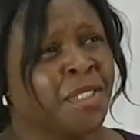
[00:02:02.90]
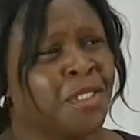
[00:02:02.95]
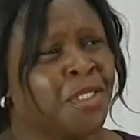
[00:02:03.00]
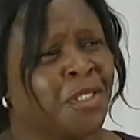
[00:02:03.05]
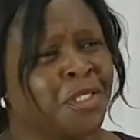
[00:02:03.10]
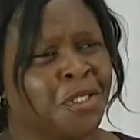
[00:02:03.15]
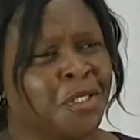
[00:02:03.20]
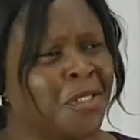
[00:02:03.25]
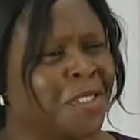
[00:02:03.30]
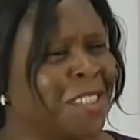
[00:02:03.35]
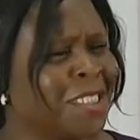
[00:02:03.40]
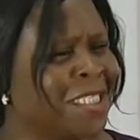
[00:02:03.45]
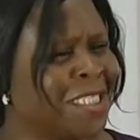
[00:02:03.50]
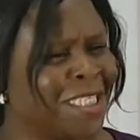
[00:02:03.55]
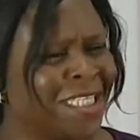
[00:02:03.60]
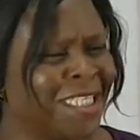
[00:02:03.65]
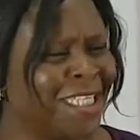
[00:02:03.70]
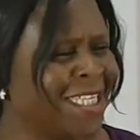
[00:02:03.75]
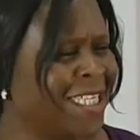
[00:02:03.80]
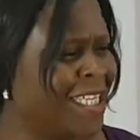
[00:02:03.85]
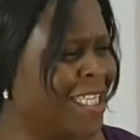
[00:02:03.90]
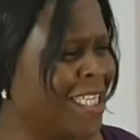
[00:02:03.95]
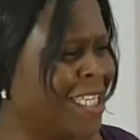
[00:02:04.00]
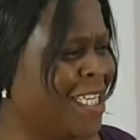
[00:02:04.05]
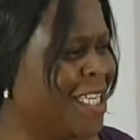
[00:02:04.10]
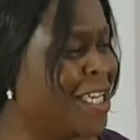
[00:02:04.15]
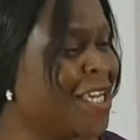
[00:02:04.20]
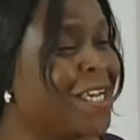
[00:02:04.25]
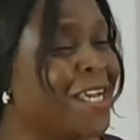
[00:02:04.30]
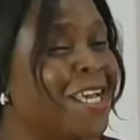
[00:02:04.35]
in short,
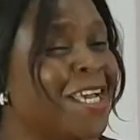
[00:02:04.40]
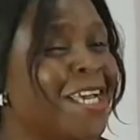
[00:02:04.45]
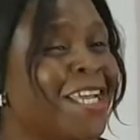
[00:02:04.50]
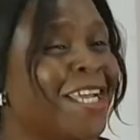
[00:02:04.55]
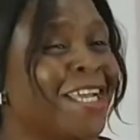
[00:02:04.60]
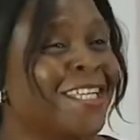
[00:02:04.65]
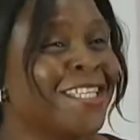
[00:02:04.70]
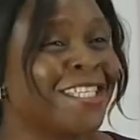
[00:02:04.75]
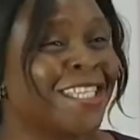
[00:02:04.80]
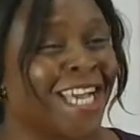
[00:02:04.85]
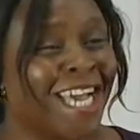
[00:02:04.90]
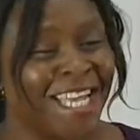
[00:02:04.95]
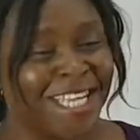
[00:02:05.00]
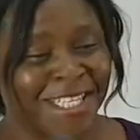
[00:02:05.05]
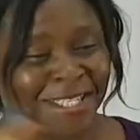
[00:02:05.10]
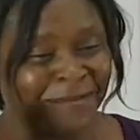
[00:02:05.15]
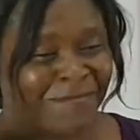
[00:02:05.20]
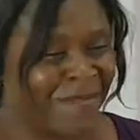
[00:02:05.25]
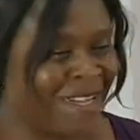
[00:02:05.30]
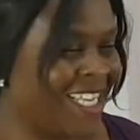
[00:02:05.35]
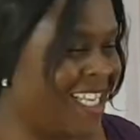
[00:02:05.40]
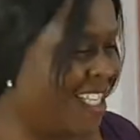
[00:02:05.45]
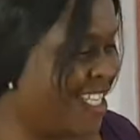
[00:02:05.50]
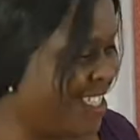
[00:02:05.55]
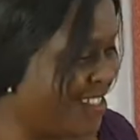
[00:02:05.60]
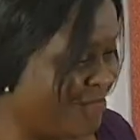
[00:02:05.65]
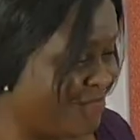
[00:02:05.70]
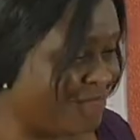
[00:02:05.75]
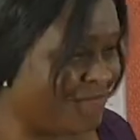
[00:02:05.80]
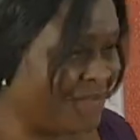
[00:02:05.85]
sky is my